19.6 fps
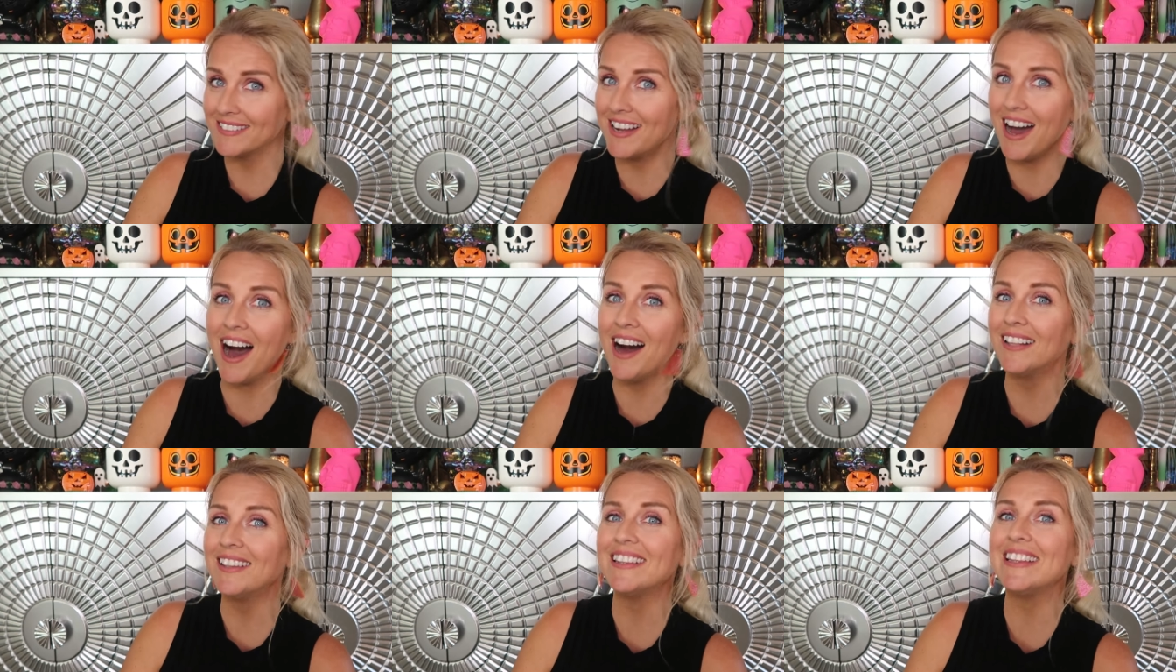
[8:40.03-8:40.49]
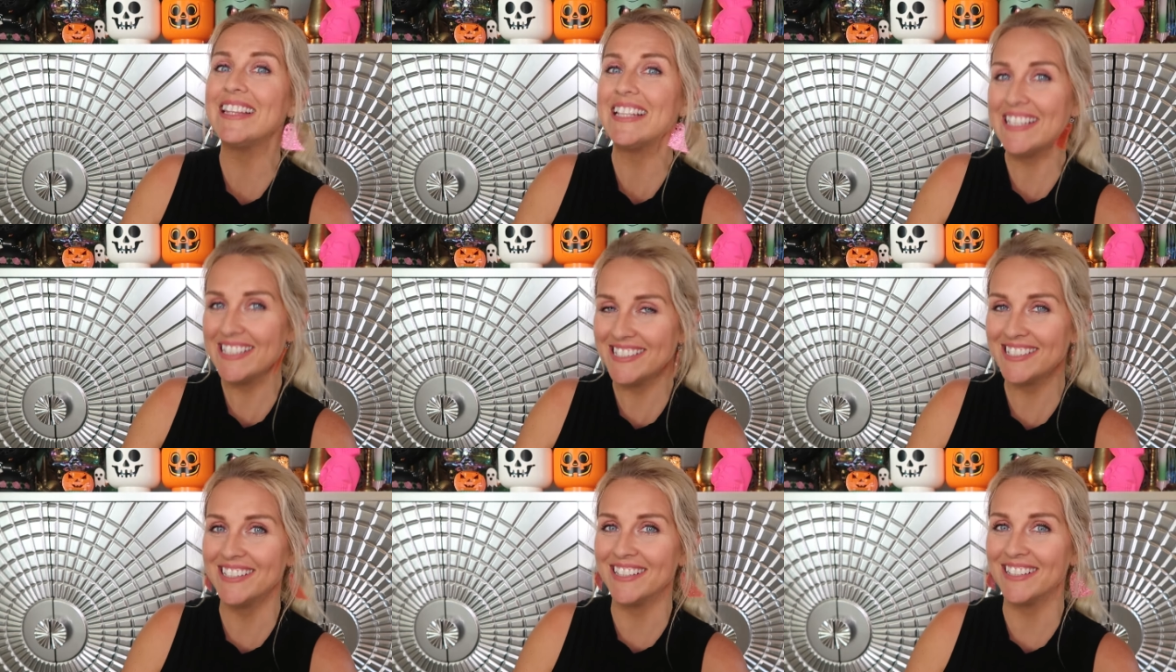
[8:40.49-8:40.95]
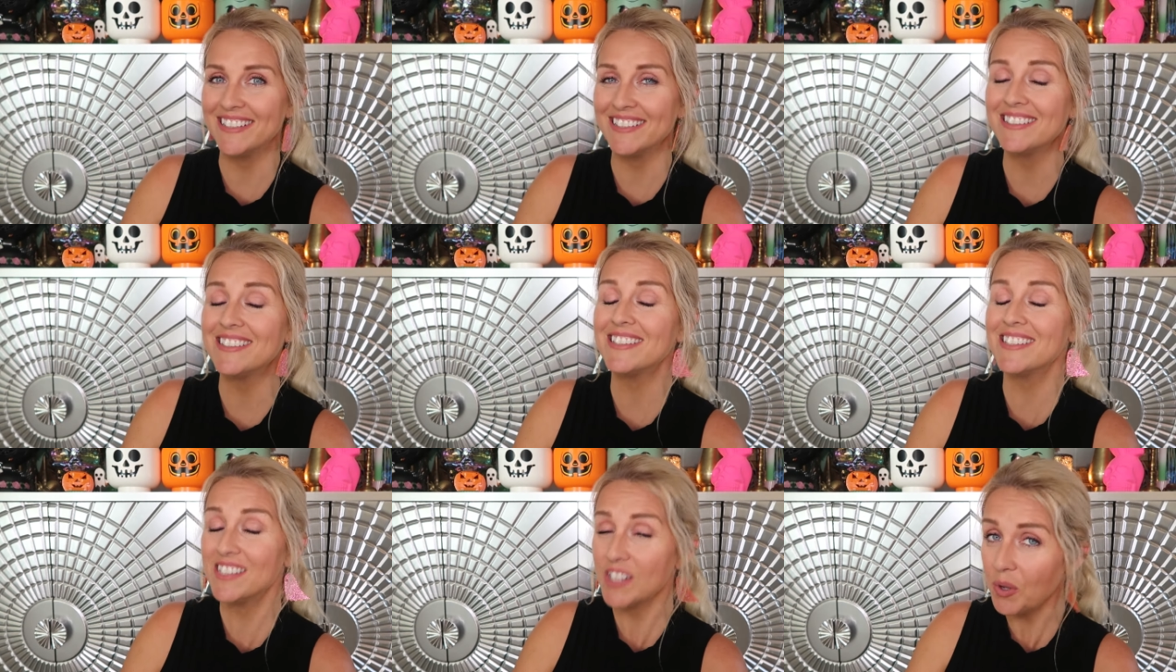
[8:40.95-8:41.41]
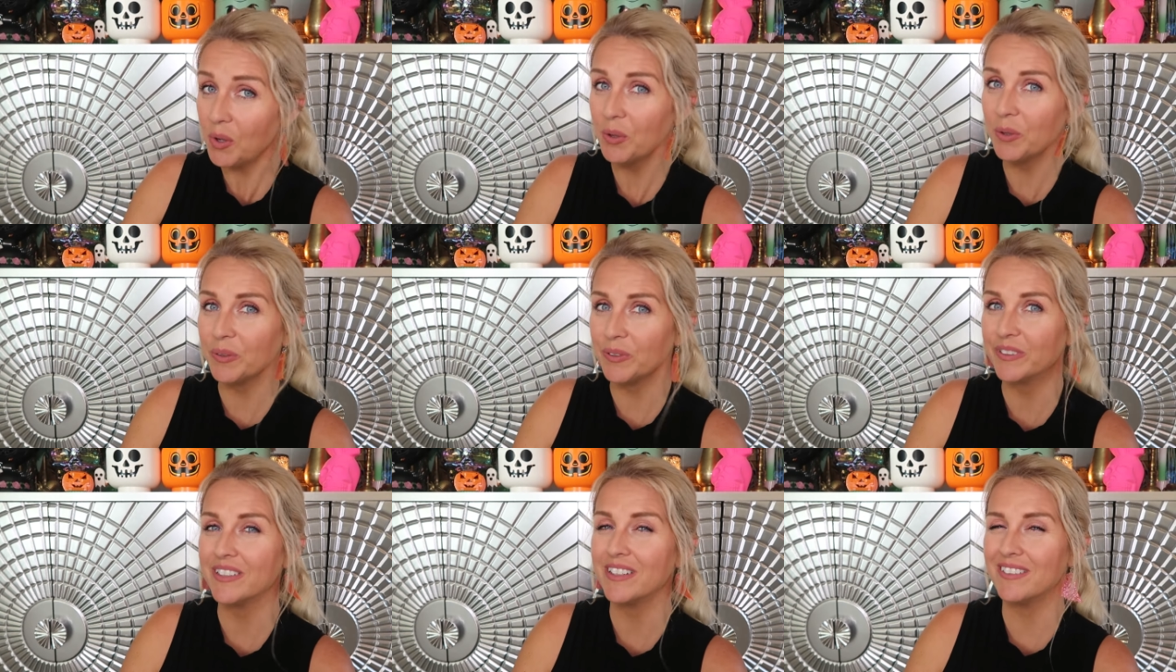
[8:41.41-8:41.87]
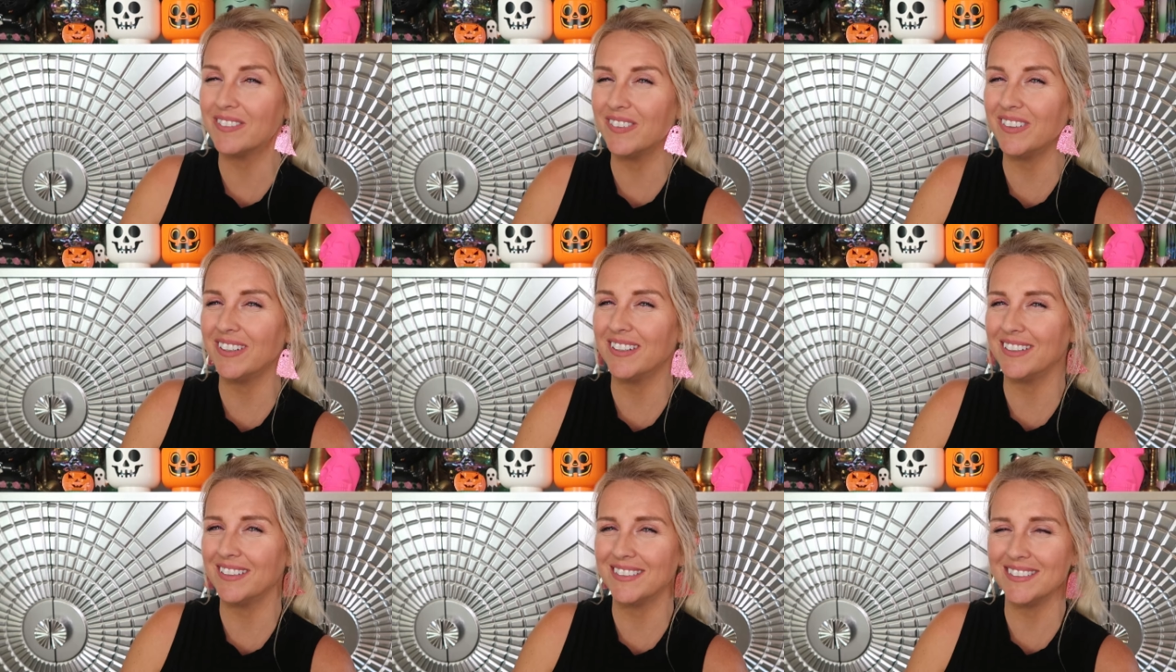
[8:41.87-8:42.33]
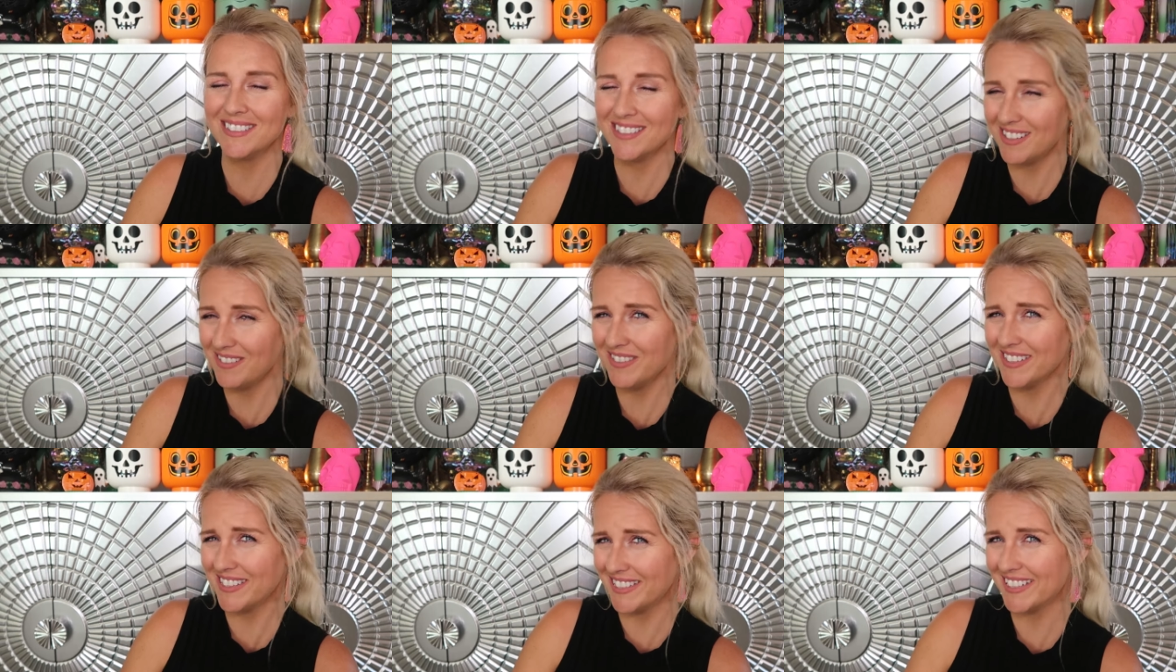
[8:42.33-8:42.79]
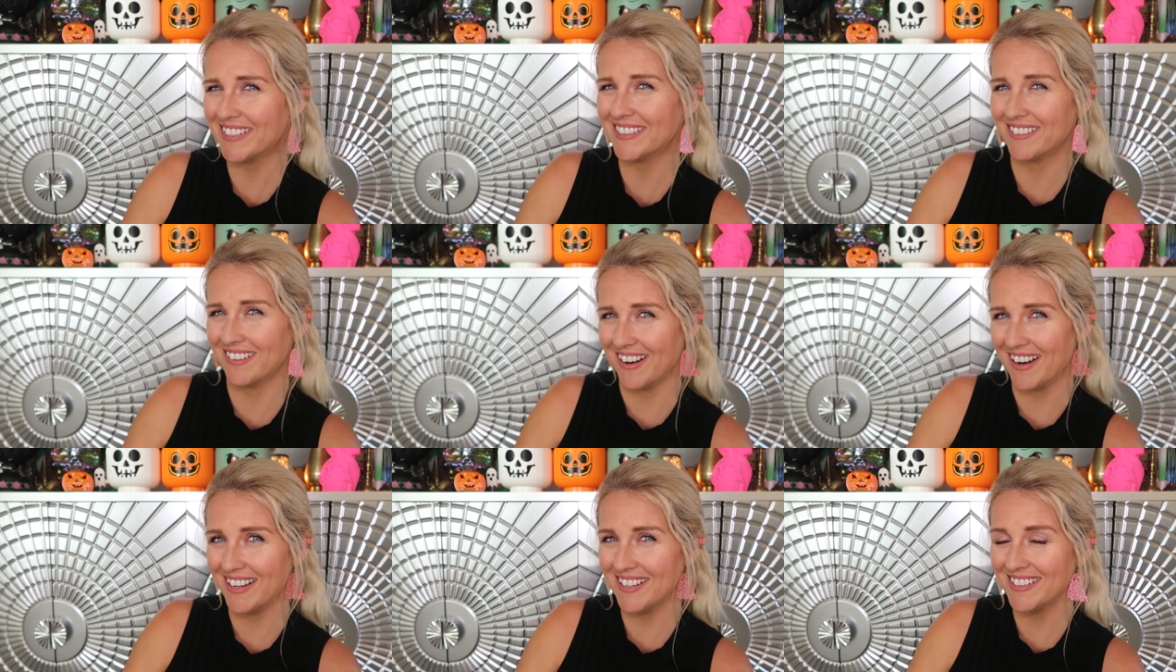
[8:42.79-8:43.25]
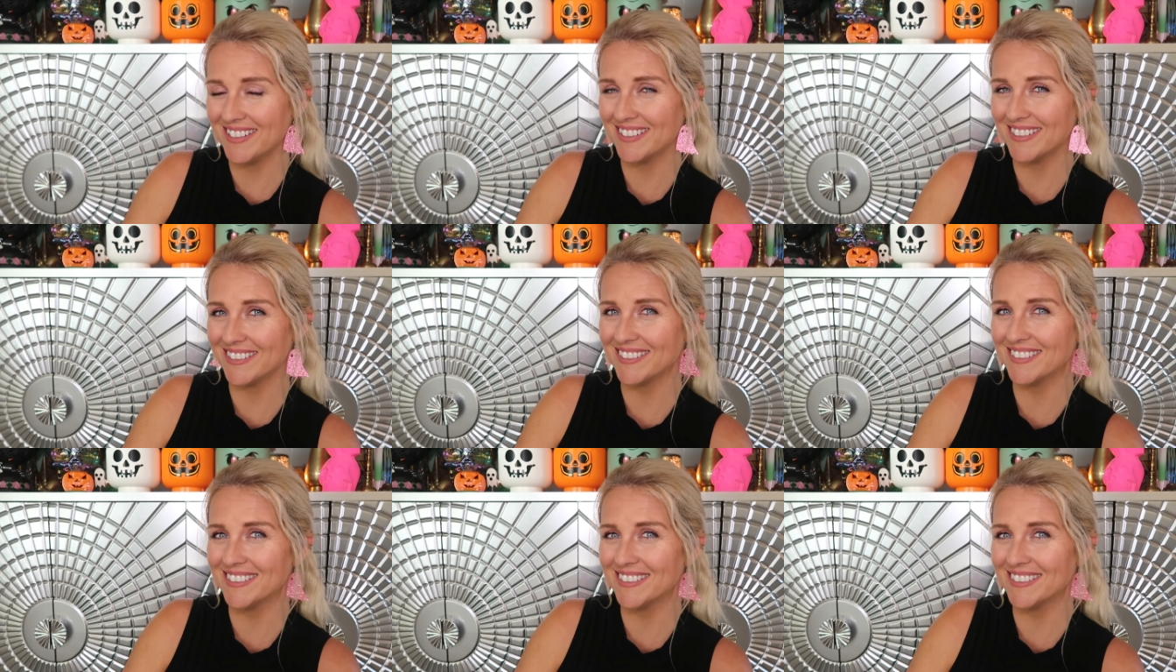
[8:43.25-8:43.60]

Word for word: are not listed. Sold for almost six grand.